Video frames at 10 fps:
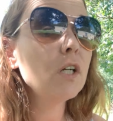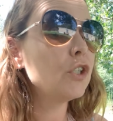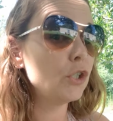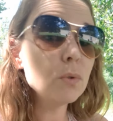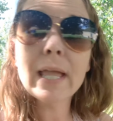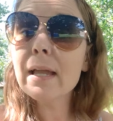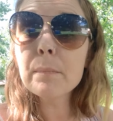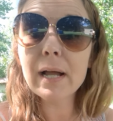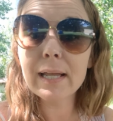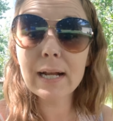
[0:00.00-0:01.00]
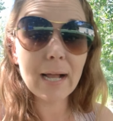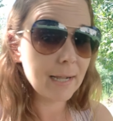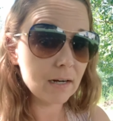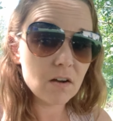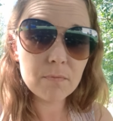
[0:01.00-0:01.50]
You can buy it. I
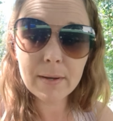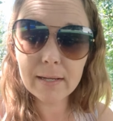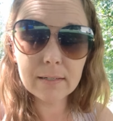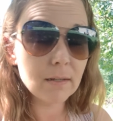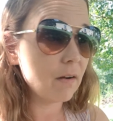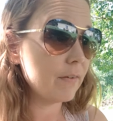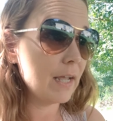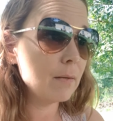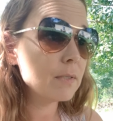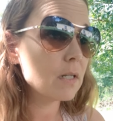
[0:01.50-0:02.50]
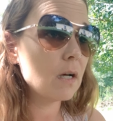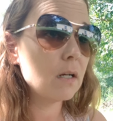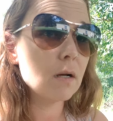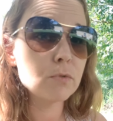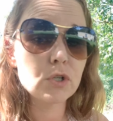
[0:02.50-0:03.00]
got mine off of
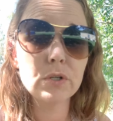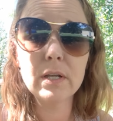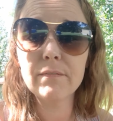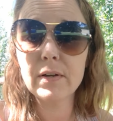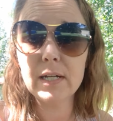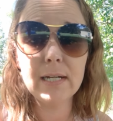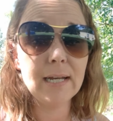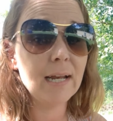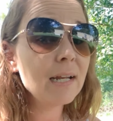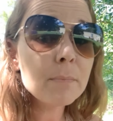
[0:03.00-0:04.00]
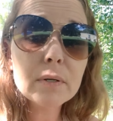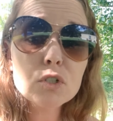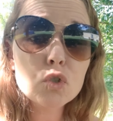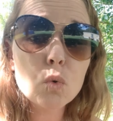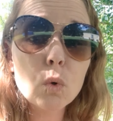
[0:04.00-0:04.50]
Amazon. I'm sure you can find it at any
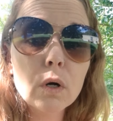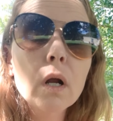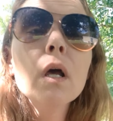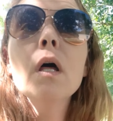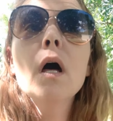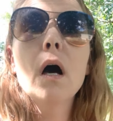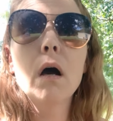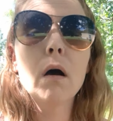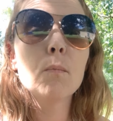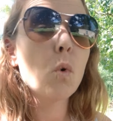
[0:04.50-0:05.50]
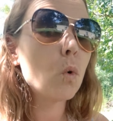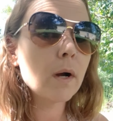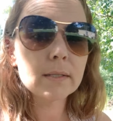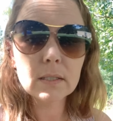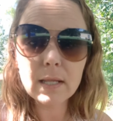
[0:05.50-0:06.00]
bookstore or
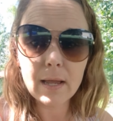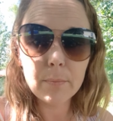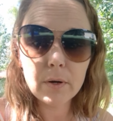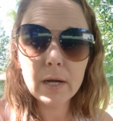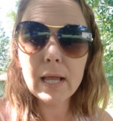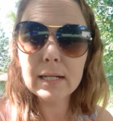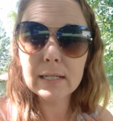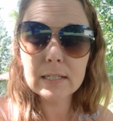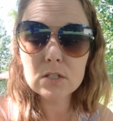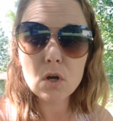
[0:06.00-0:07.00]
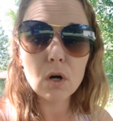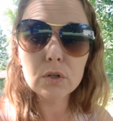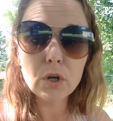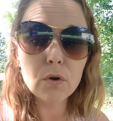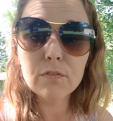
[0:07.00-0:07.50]
at the library. And it is
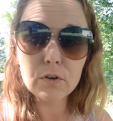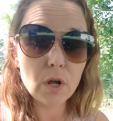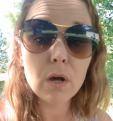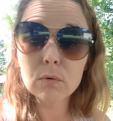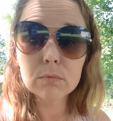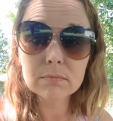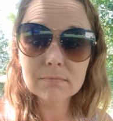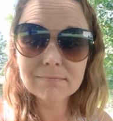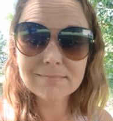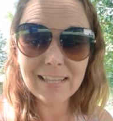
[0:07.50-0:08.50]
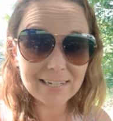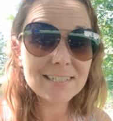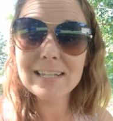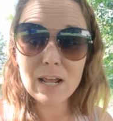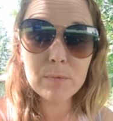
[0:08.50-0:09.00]
called Go for No. That
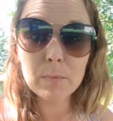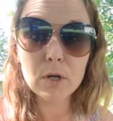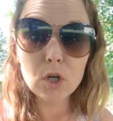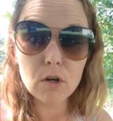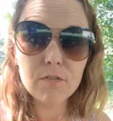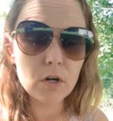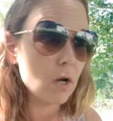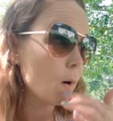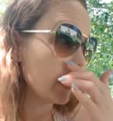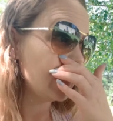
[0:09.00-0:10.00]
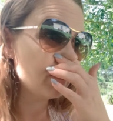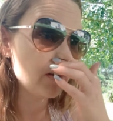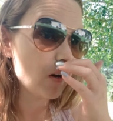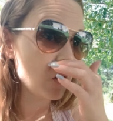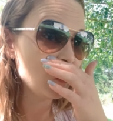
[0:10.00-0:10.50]
is the name of the book, Go for No. I need to
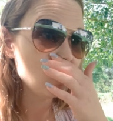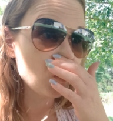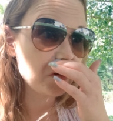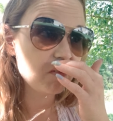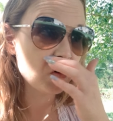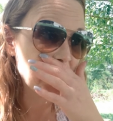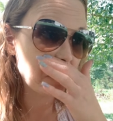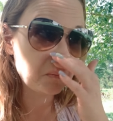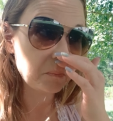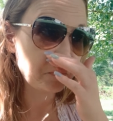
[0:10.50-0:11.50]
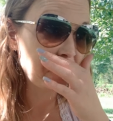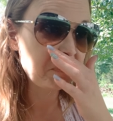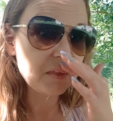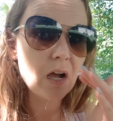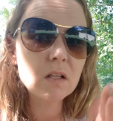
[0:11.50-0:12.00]
figure out who wrote it for you.
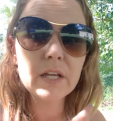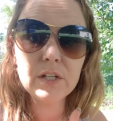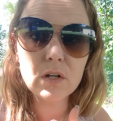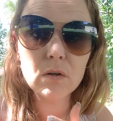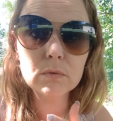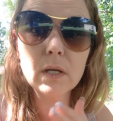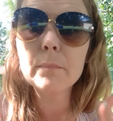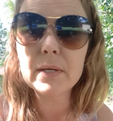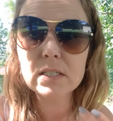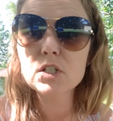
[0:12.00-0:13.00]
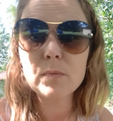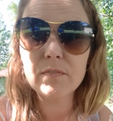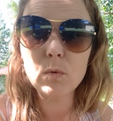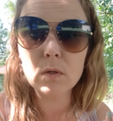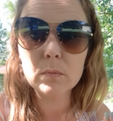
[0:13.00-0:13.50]
I'll let you know. Message me
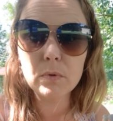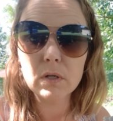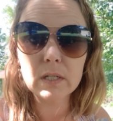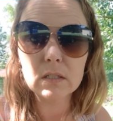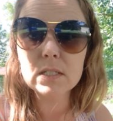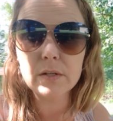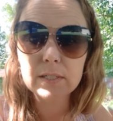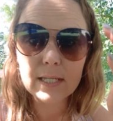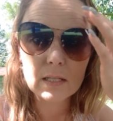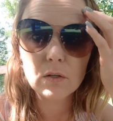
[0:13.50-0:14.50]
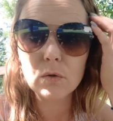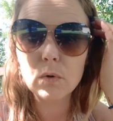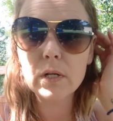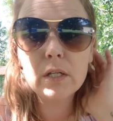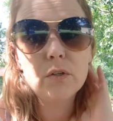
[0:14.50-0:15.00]
if you want the book, and I'll tell you exactly who
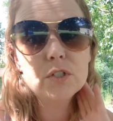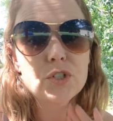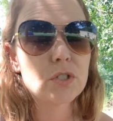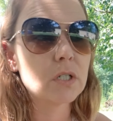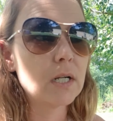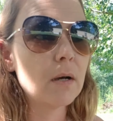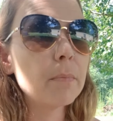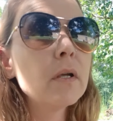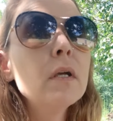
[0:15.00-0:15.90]
wrote it. You can just look it up.